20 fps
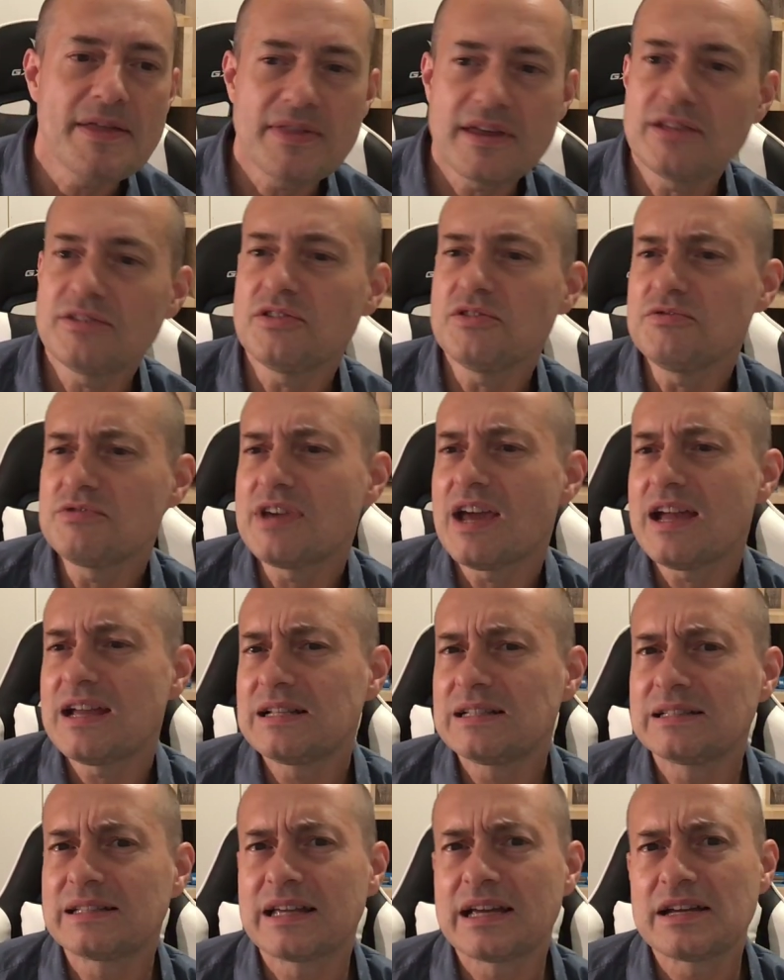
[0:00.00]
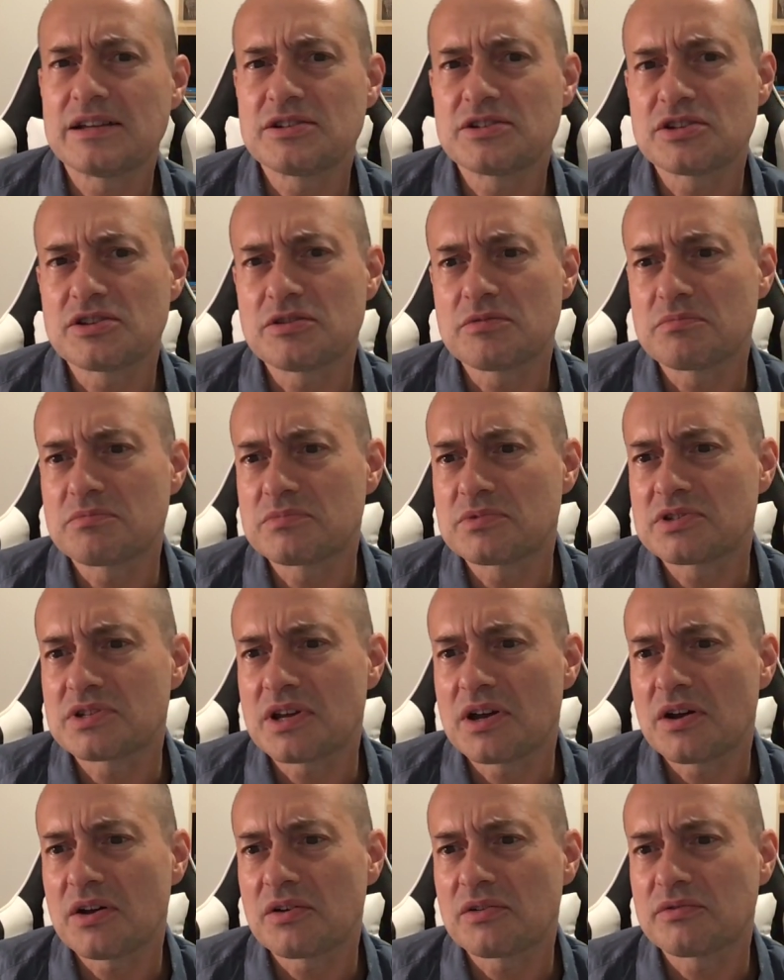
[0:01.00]
do get in danger
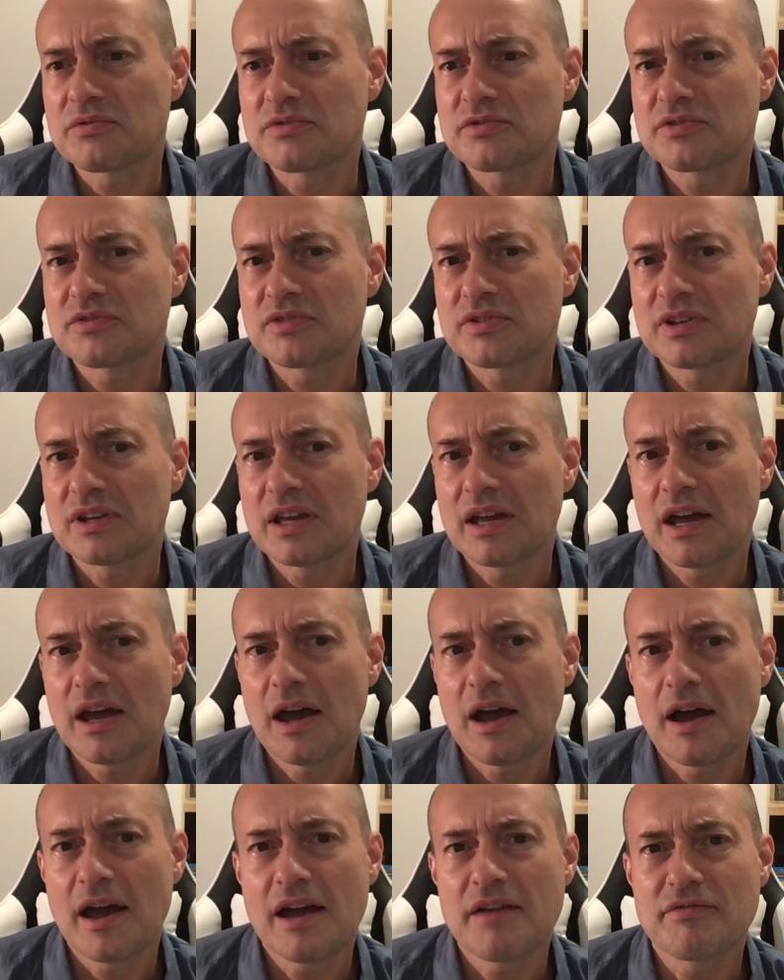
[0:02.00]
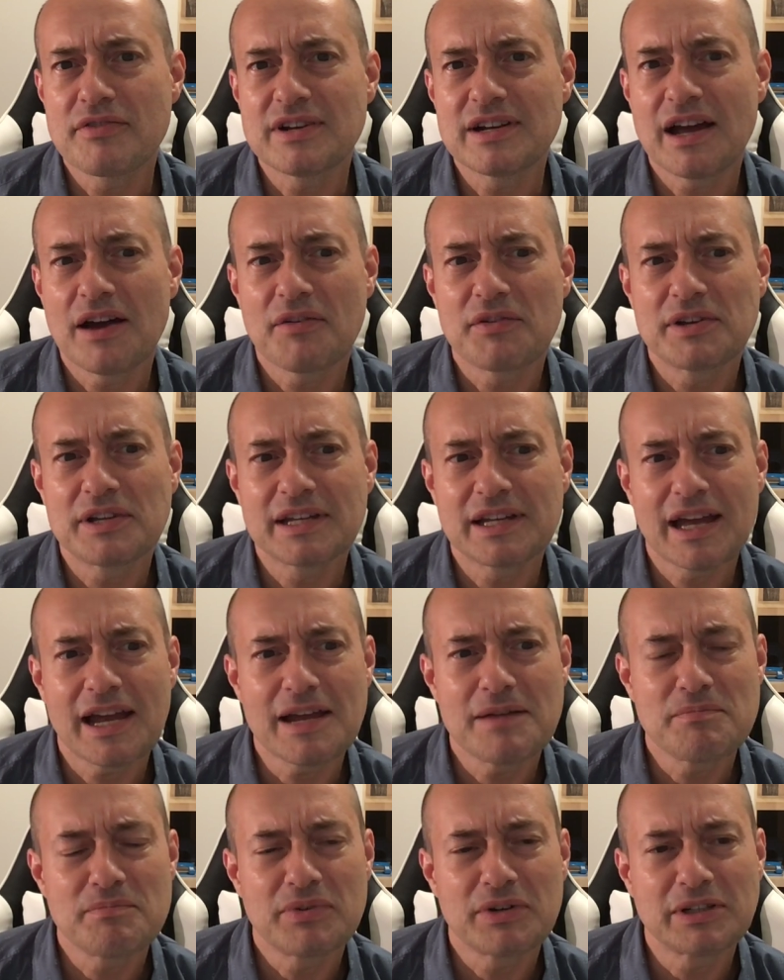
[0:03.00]
themselves every now and
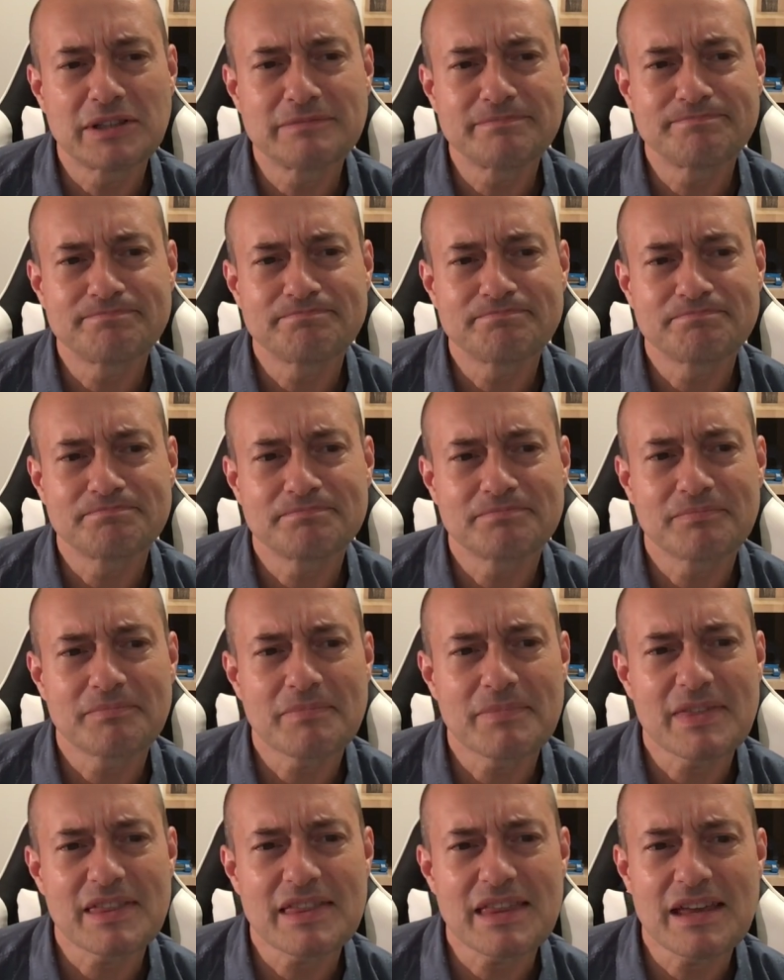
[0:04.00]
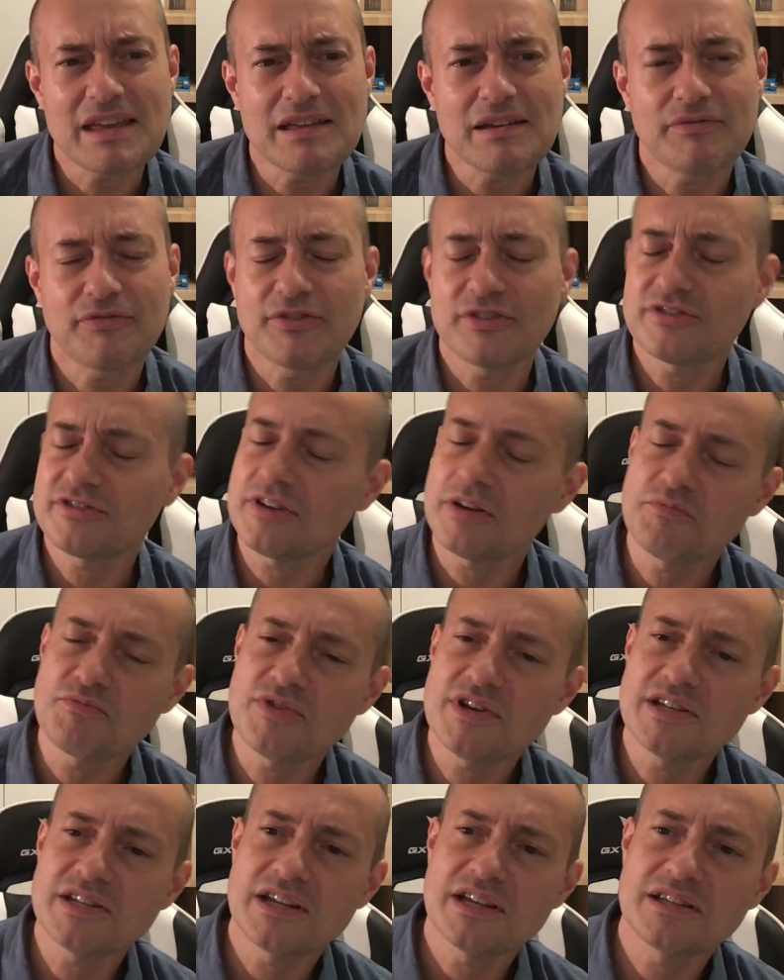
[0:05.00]
again, but for some
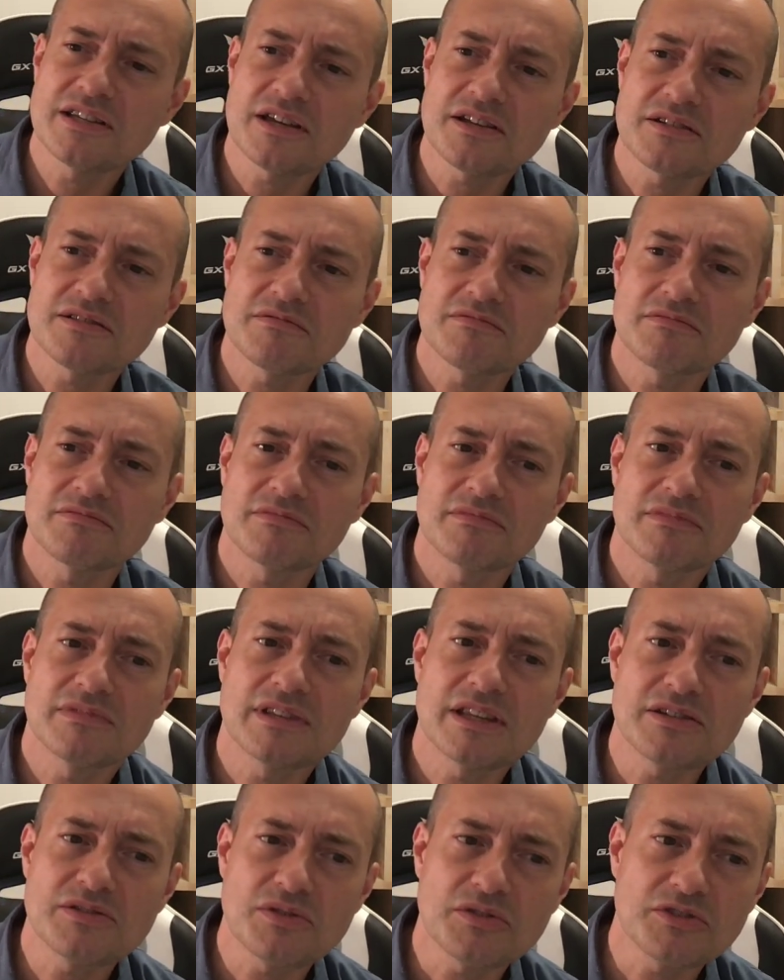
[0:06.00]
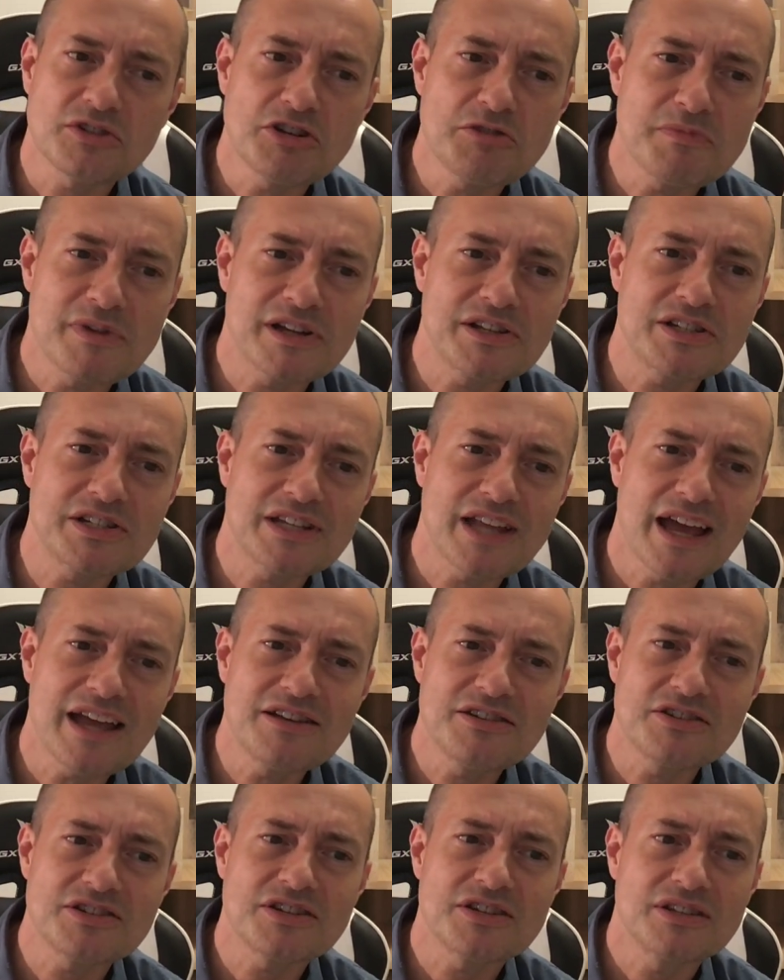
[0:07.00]
reason there's not too much
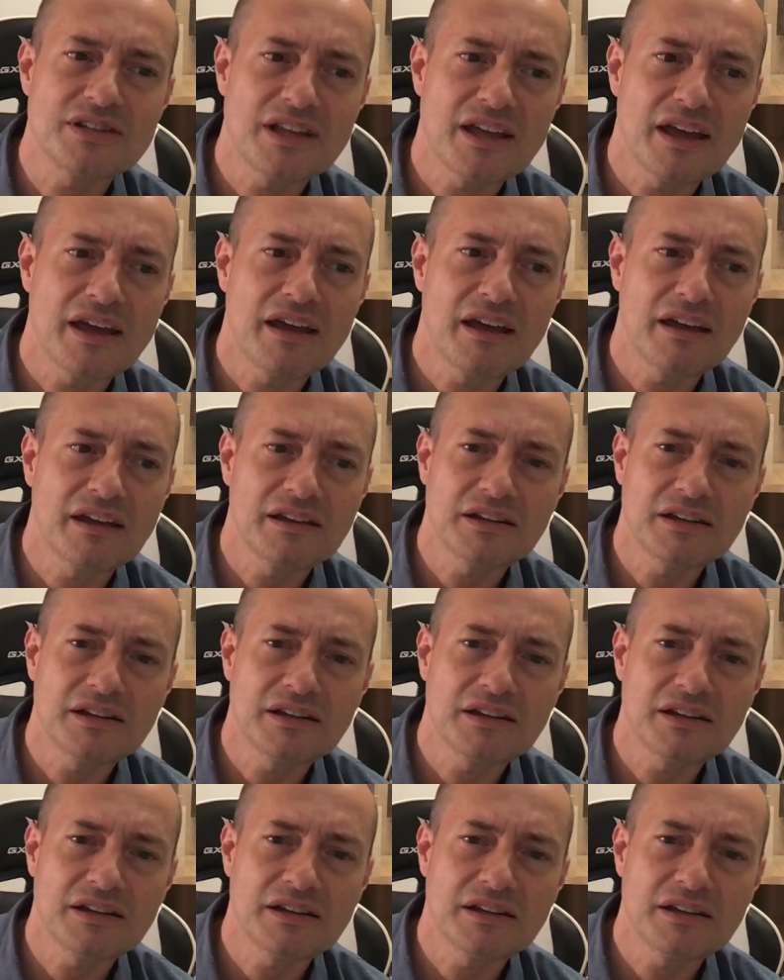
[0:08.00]
tension there.